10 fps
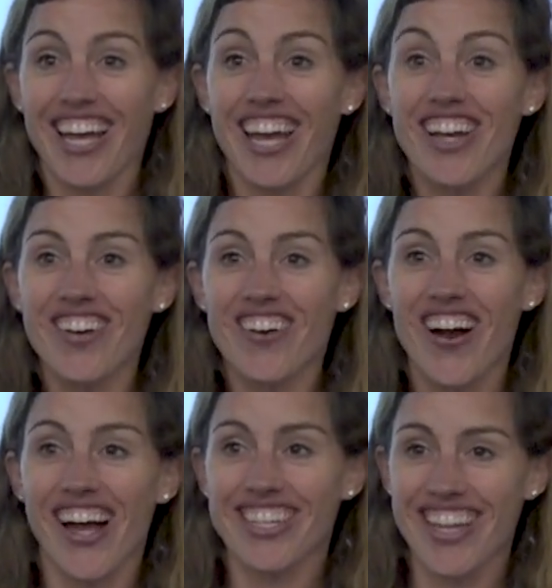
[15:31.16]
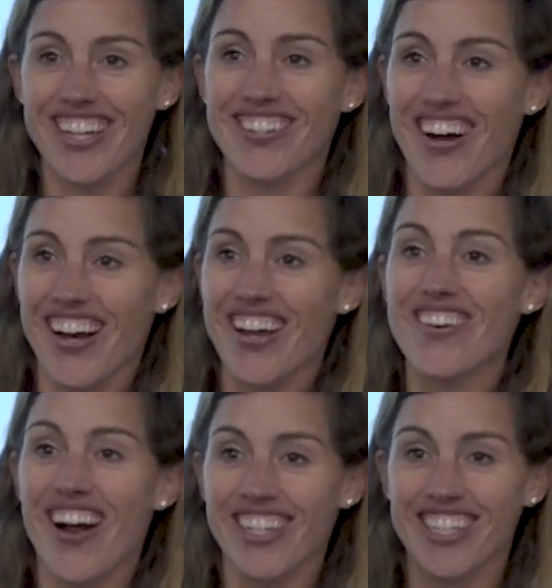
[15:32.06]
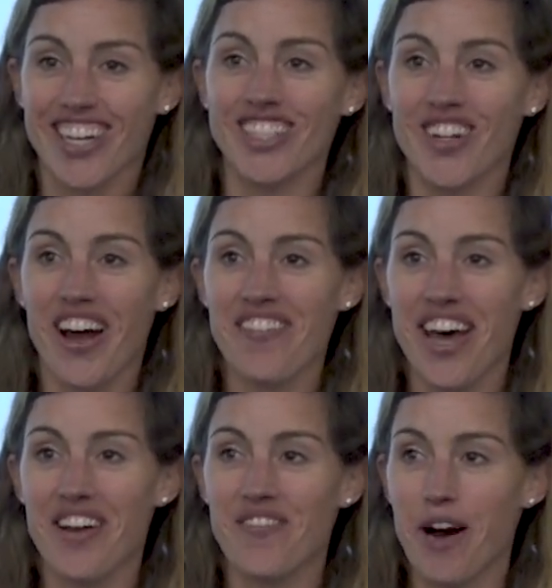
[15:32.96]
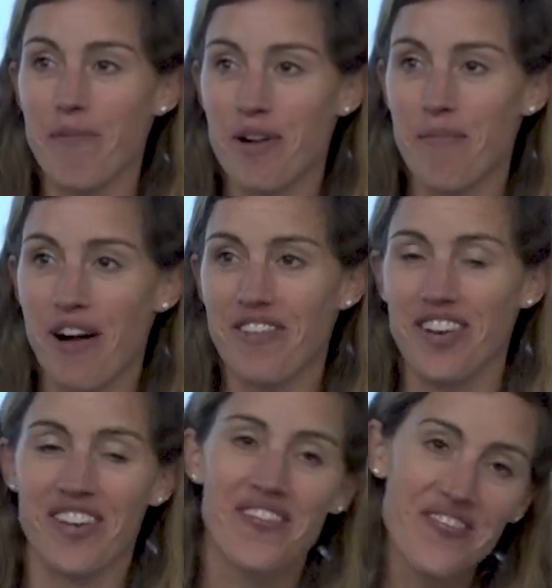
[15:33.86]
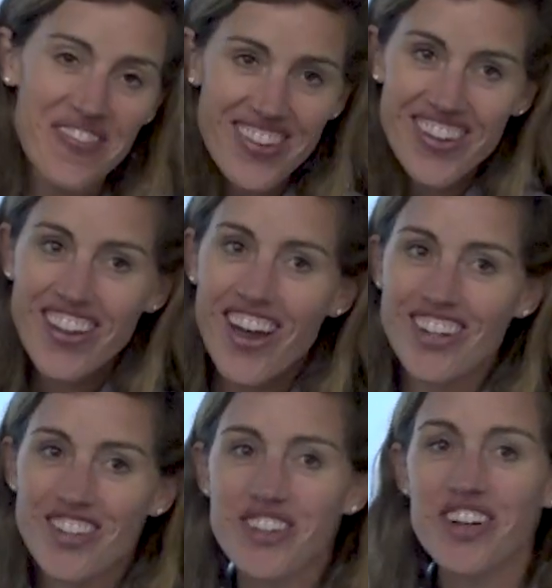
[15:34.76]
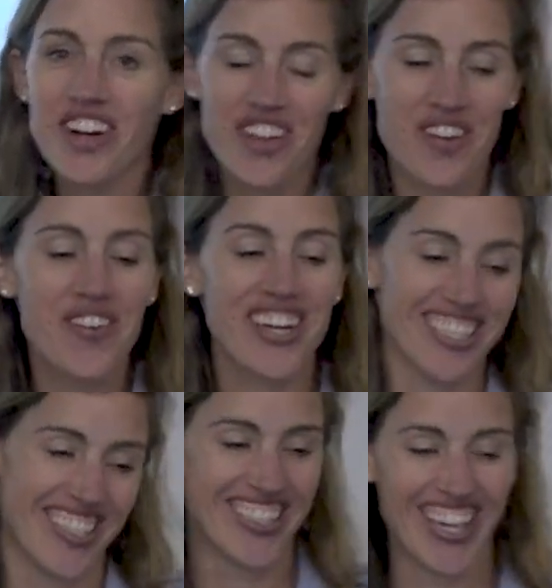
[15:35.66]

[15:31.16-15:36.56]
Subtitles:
Indirect, that's right, indirect, because you have that environmental buffer. Good, you'll do good on the quiz.